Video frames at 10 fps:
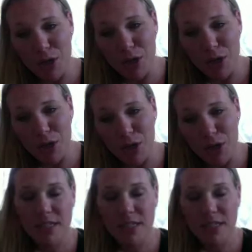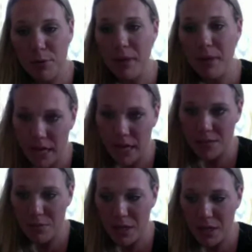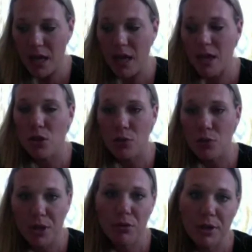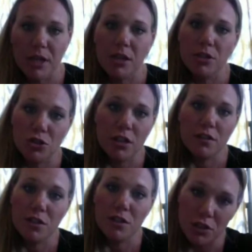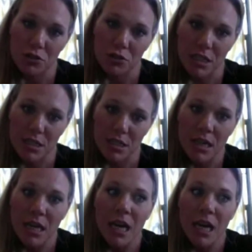a double mastectomy and 3 reconstructive surgeries.